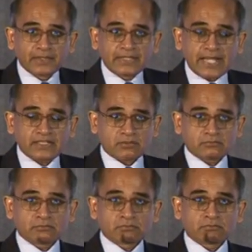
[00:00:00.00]
that
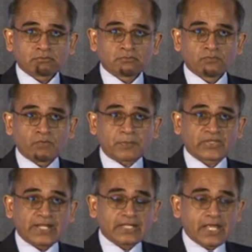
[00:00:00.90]

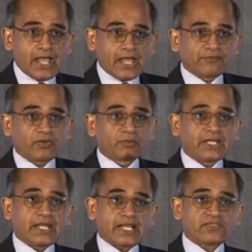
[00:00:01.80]
website and from
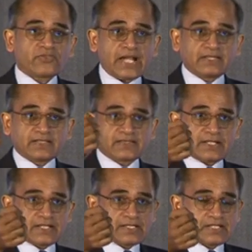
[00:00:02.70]
there extract the
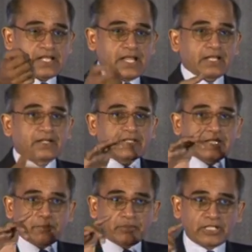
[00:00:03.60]
status,
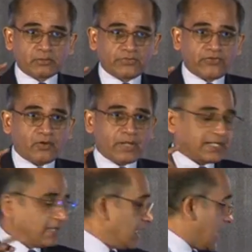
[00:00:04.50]
create a printable format,